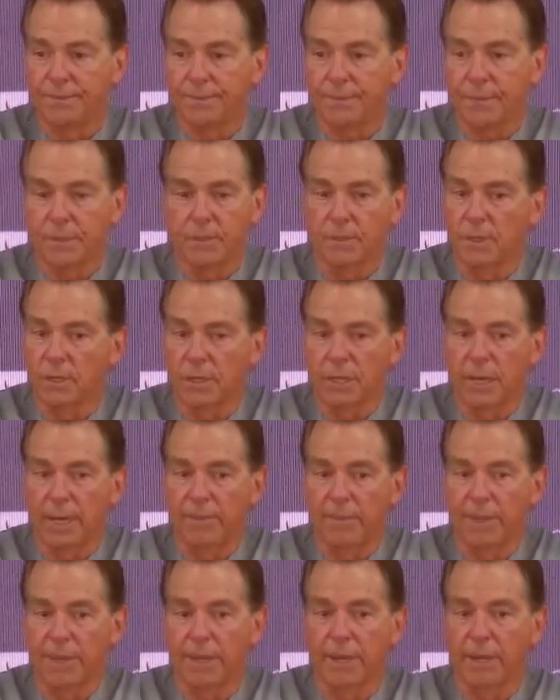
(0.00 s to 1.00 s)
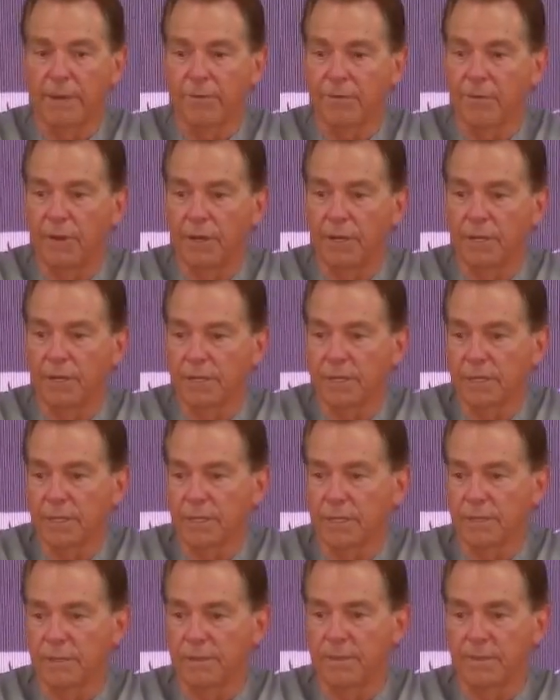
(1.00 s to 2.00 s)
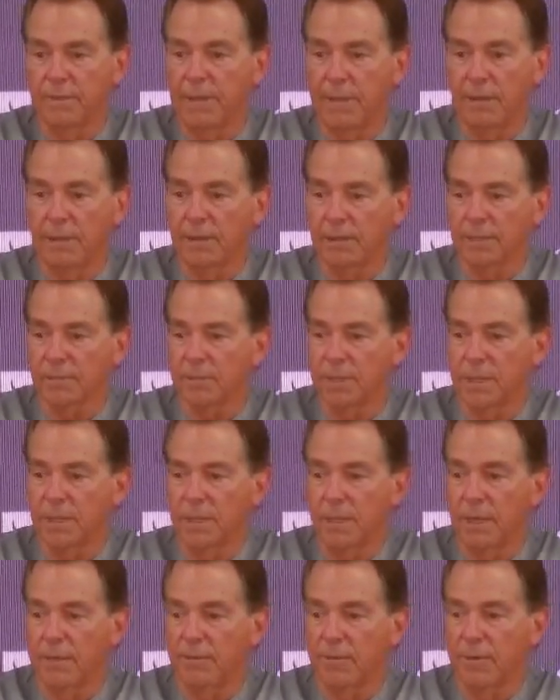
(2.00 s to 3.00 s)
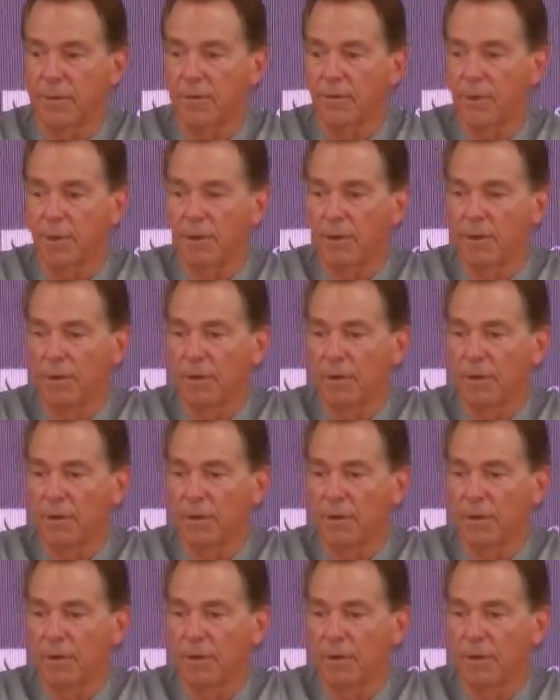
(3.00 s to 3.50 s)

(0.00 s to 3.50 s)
You're looking at me kind of funny. Is that am I not explaining that very well?